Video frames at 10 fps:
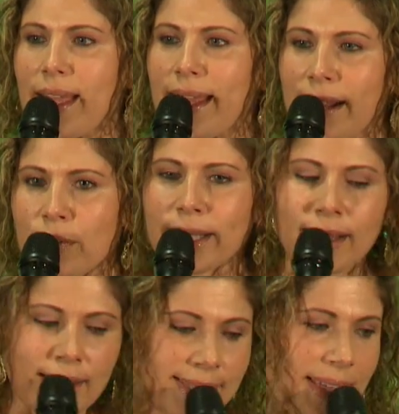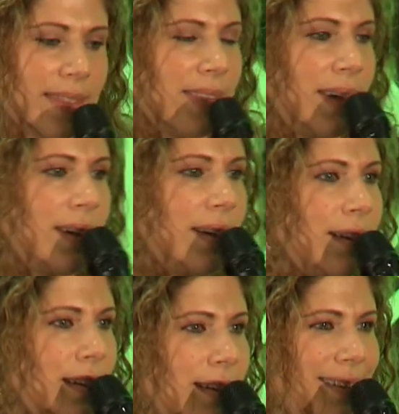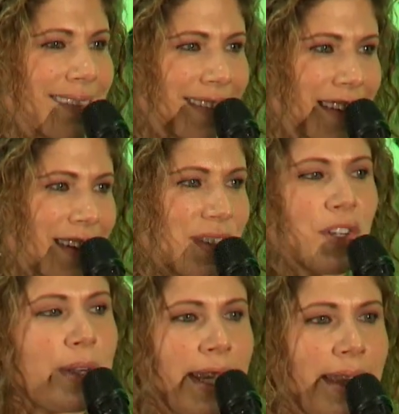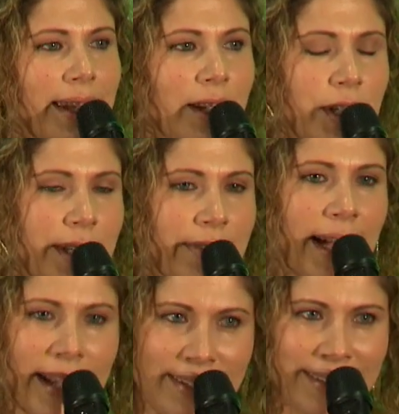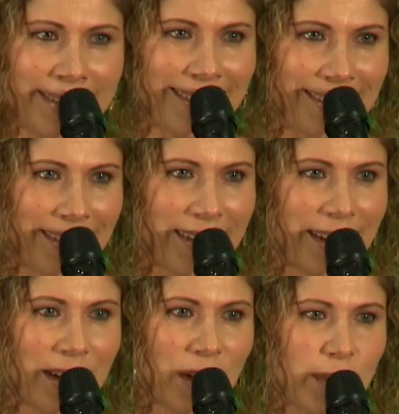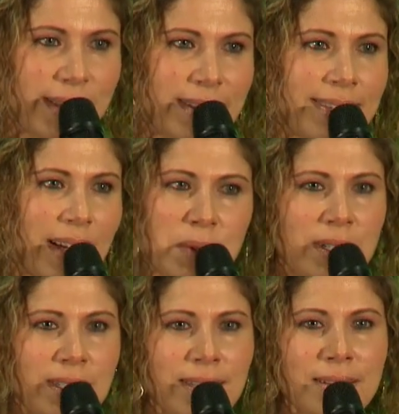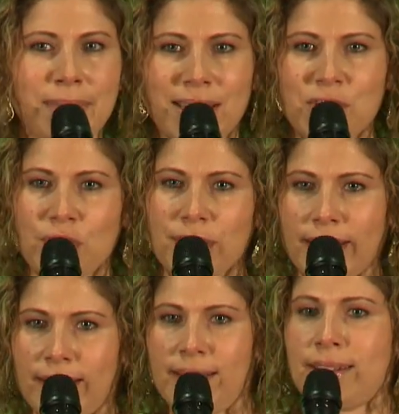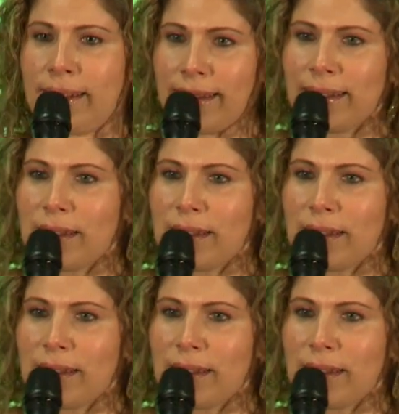And I realized that the degree that I could have gotten was a double major in